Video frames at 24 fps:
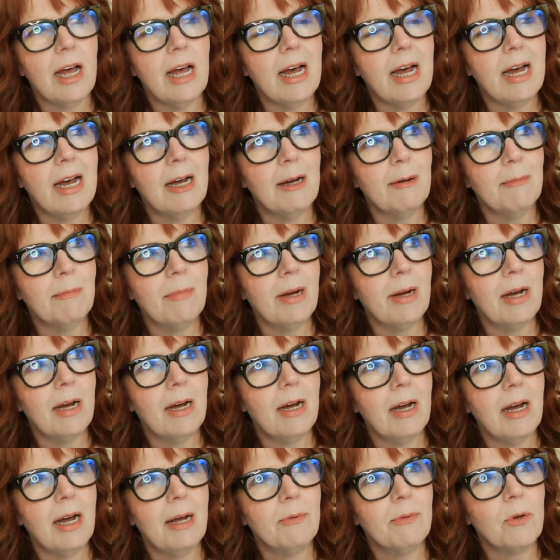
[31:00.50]
I'm
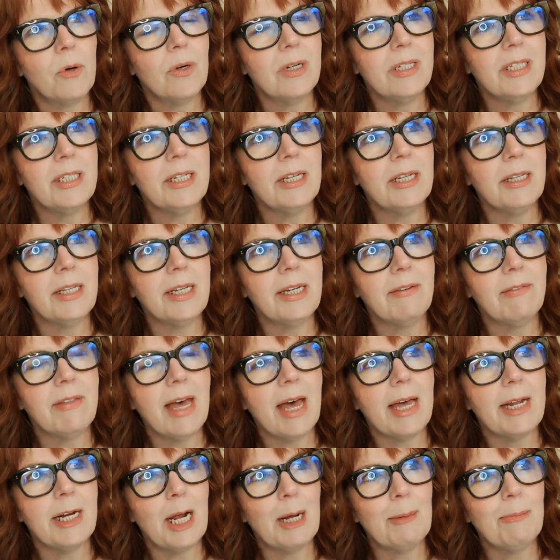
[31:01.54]
going to leave
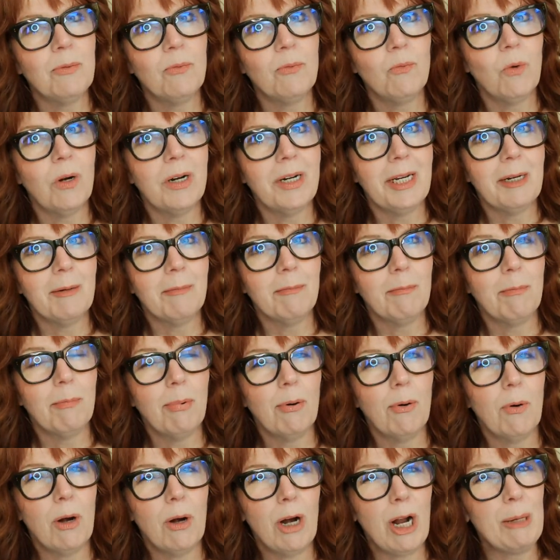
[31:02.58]
that up and running
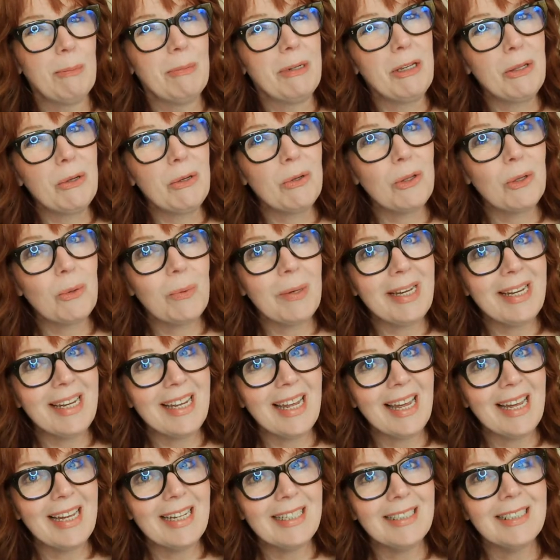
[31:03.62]
probably through the
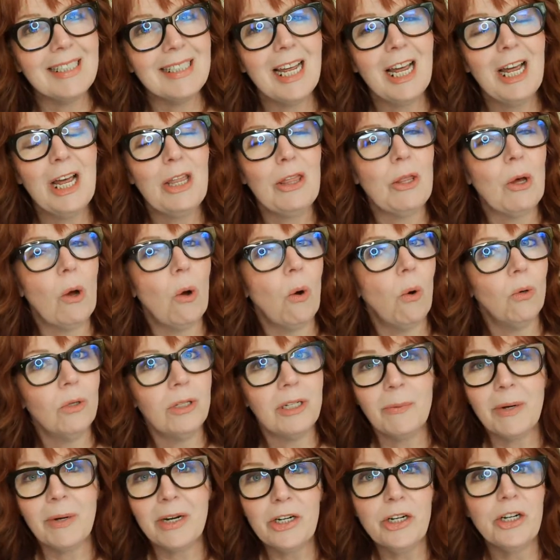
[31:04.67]
weekend. The
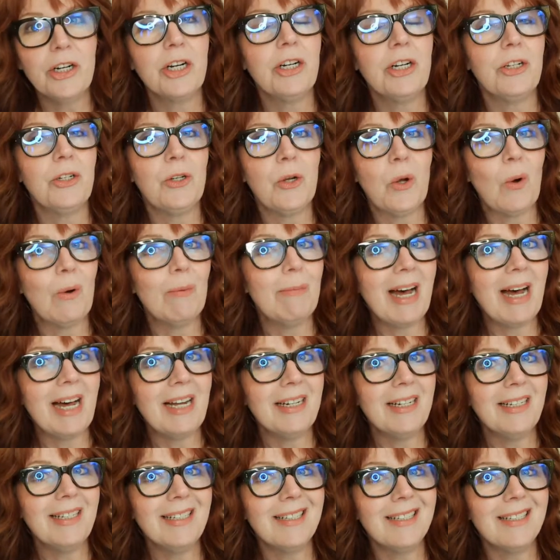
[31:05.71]
only way you're going to know
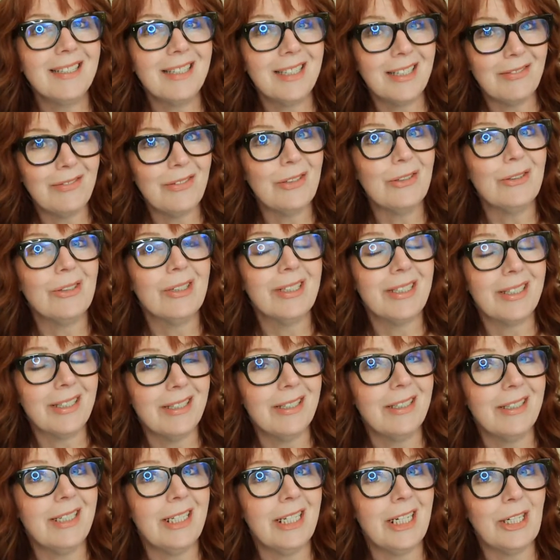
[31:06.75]
about it is if you
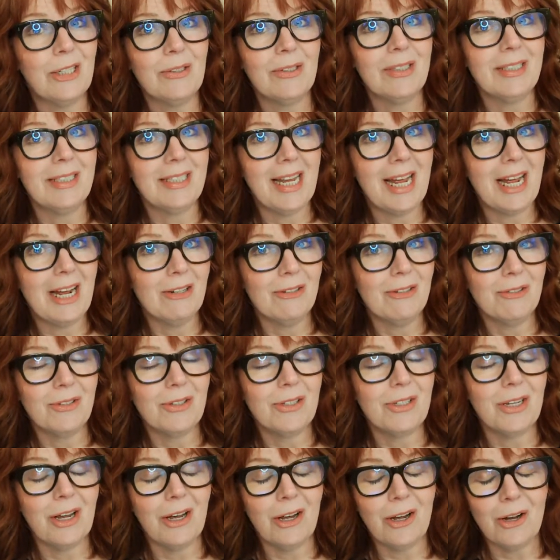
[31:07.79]
listen here and now.
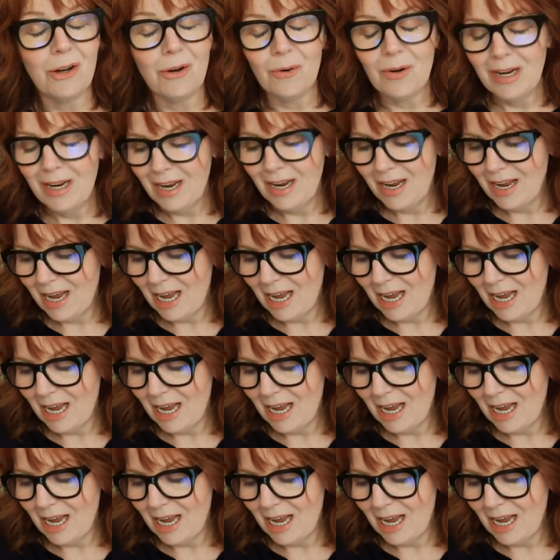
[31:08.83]
So,